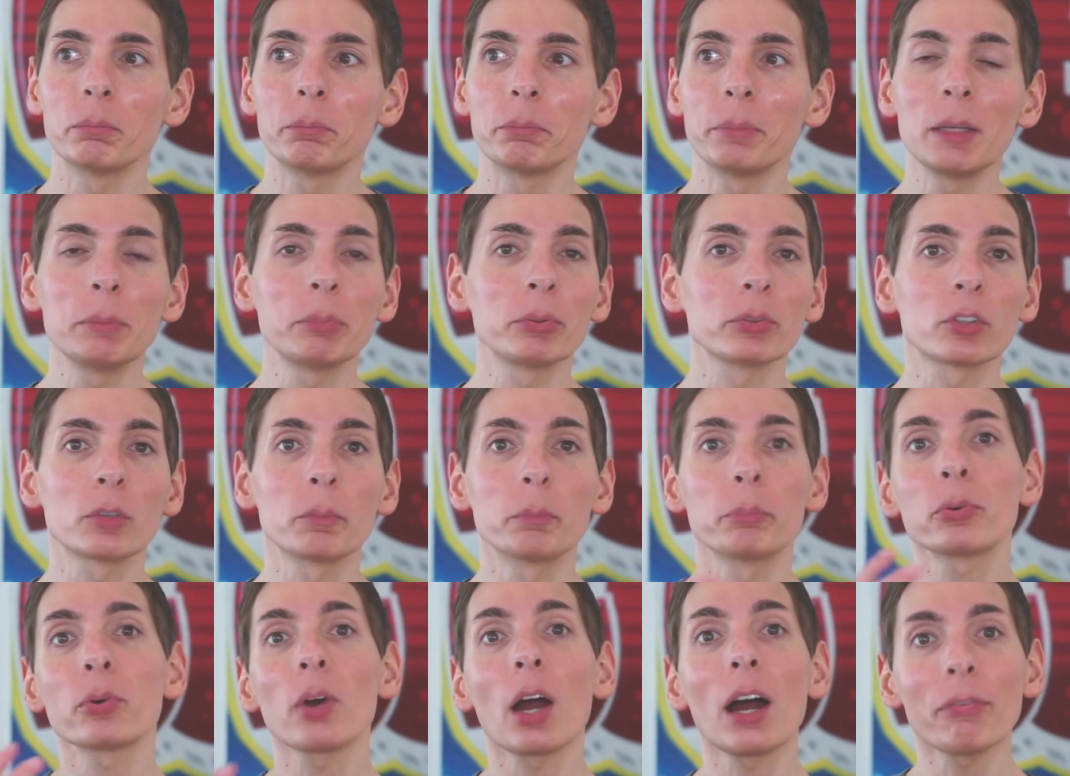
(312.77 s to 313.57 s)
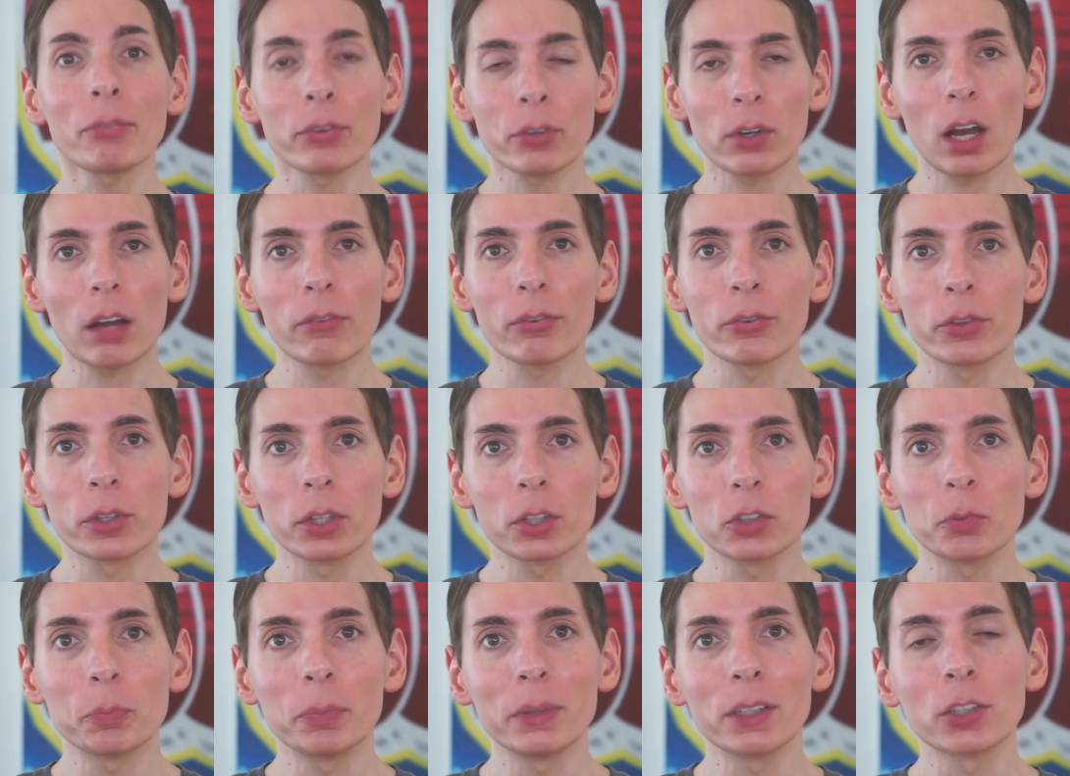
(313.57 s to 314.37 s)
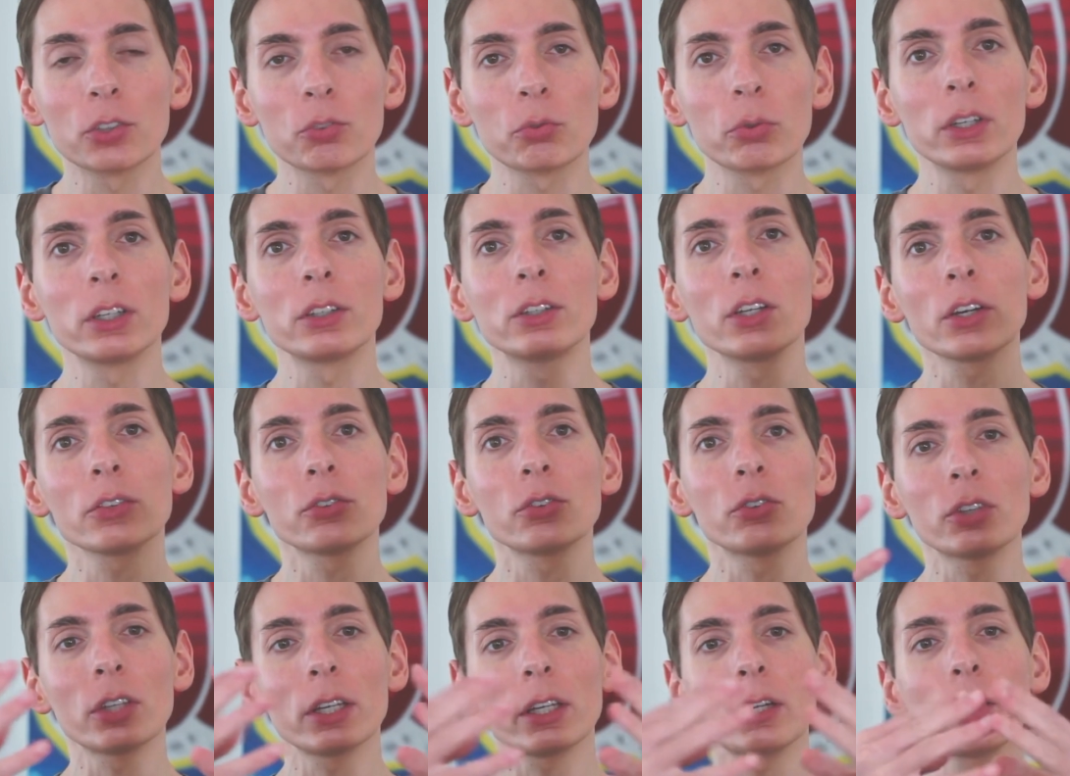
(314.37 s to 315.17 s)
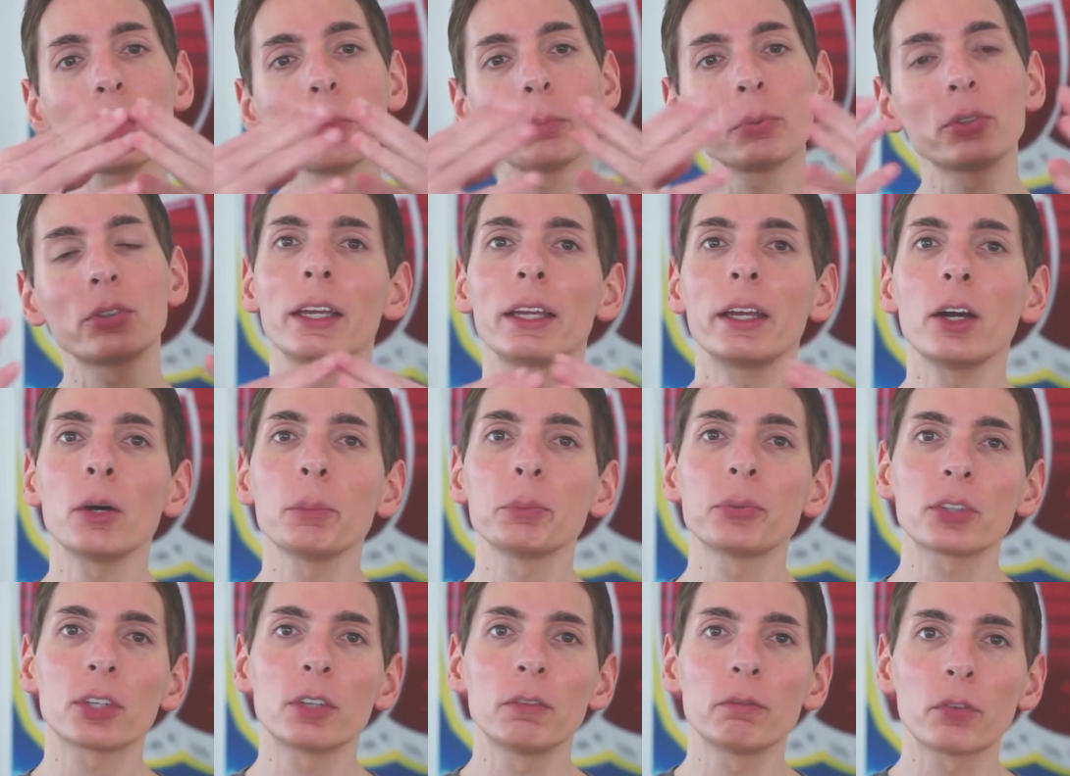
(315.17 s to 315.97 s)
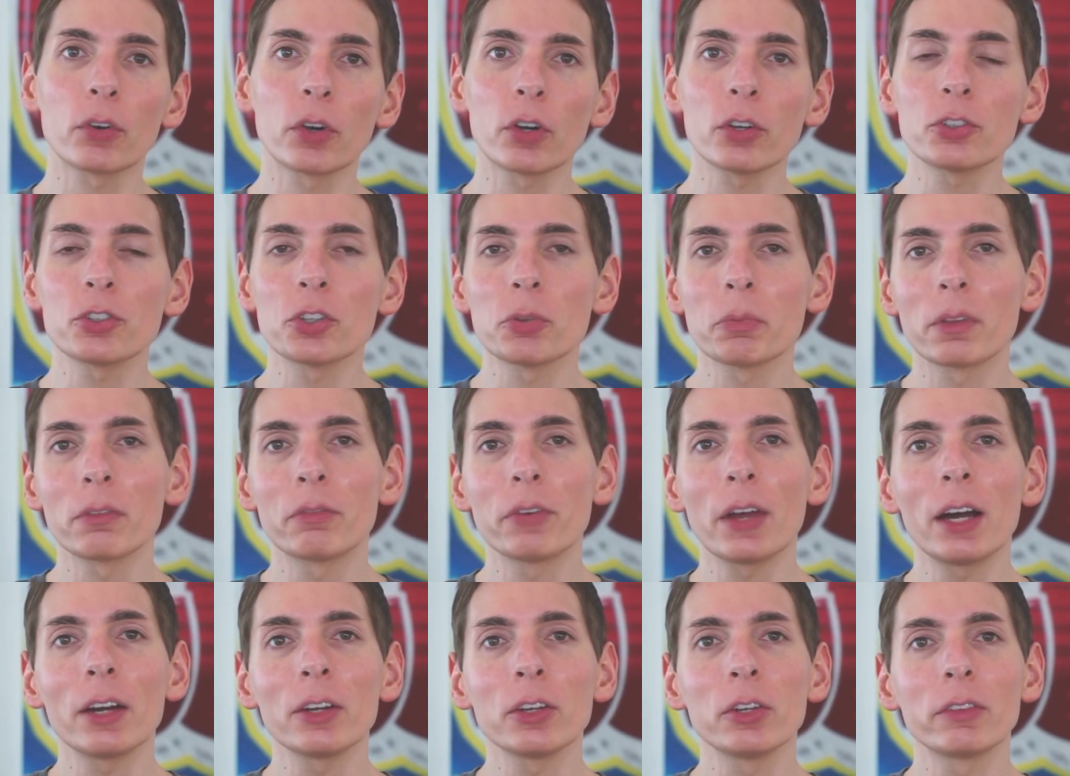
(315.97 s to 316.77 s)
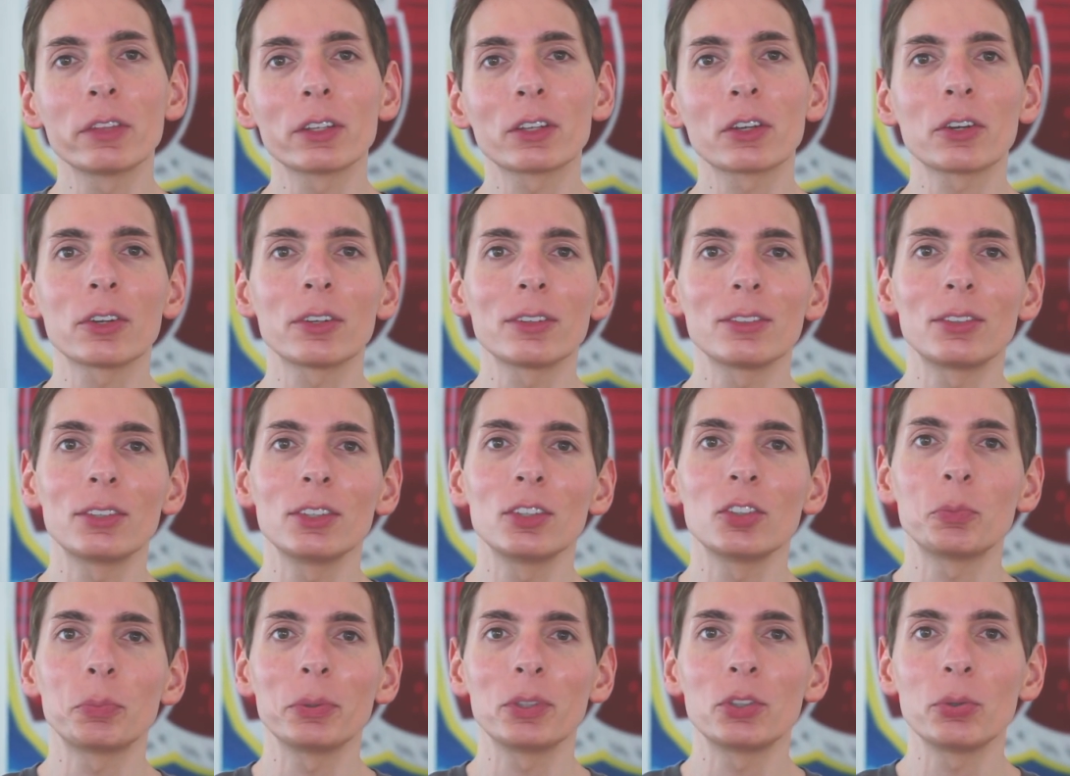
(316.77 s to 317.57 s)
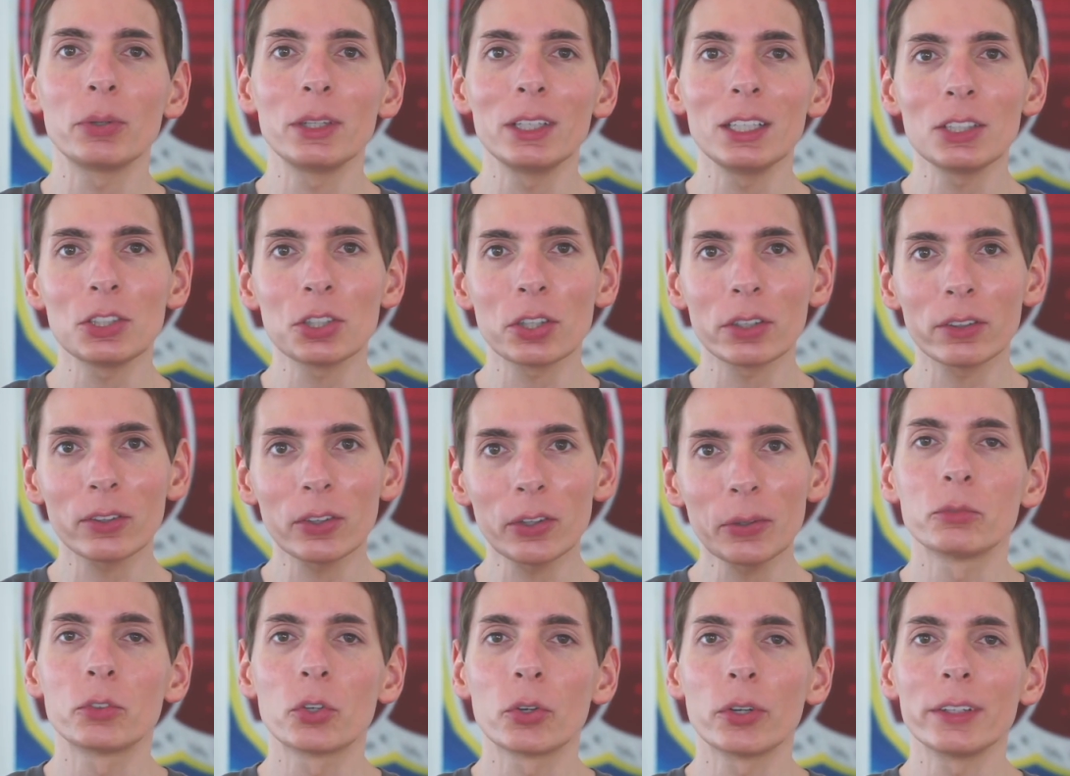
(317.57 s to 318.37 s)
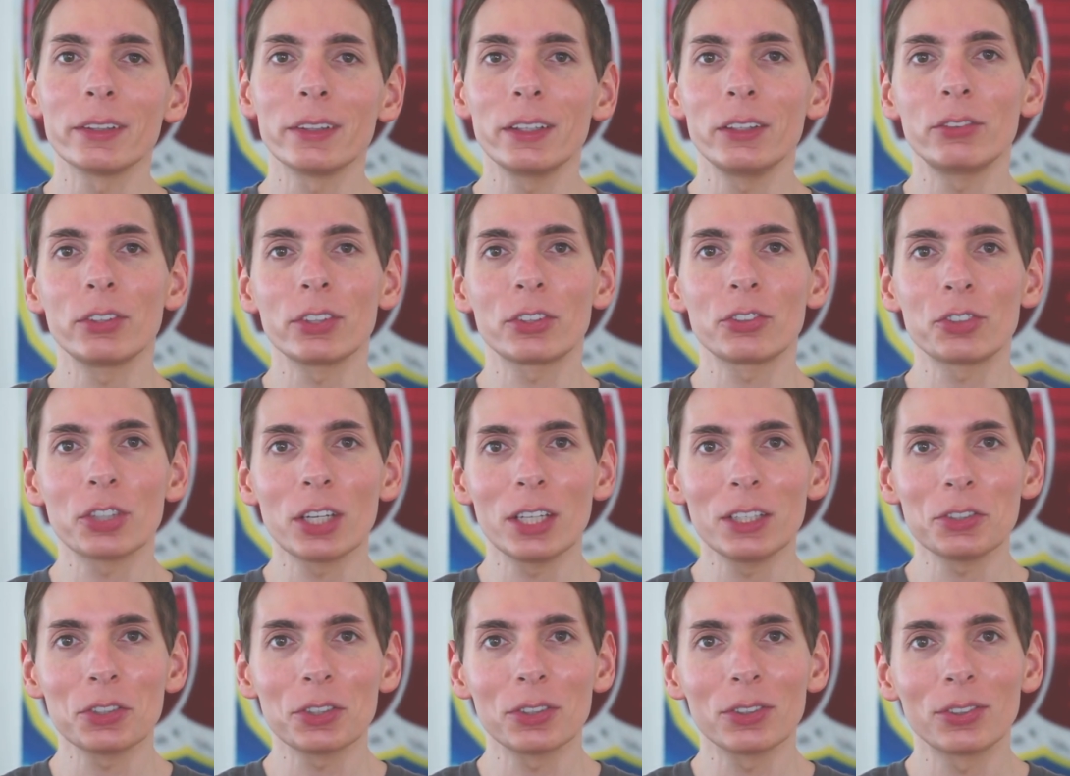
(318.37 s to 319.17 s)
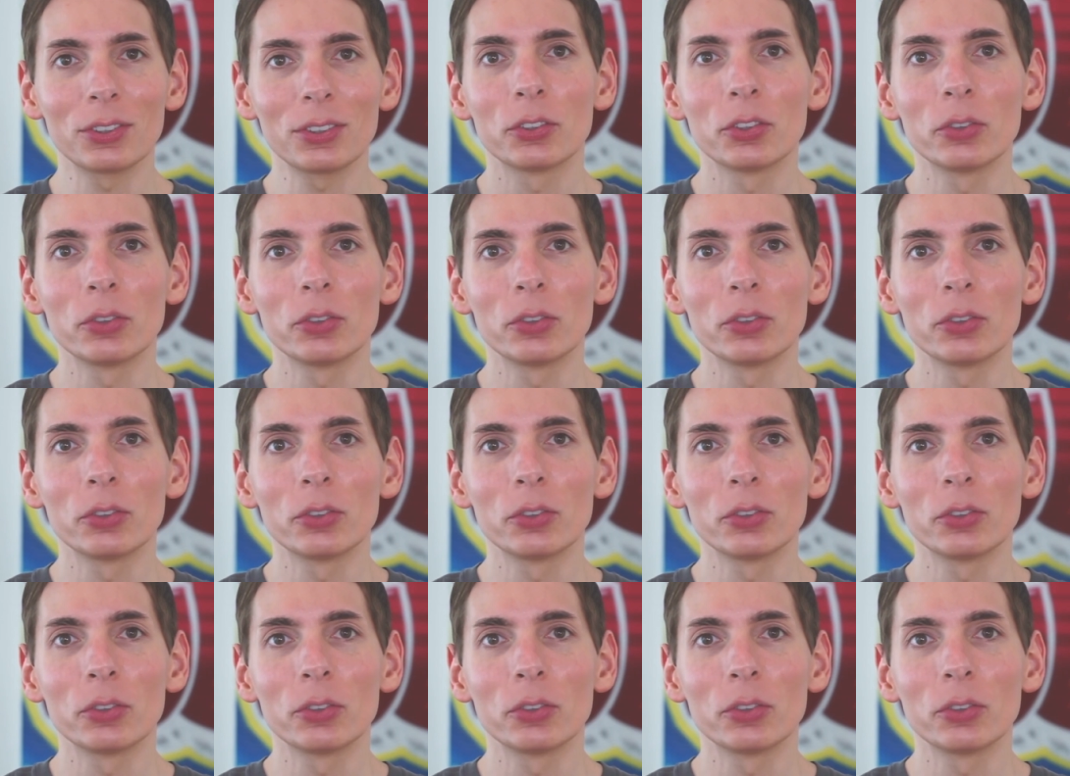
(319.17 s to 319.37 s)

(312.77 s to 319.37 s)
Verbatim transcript: people to profit off of this, because what it does is it helps it helps converge some of the value of the currencies between each other during these exchanges.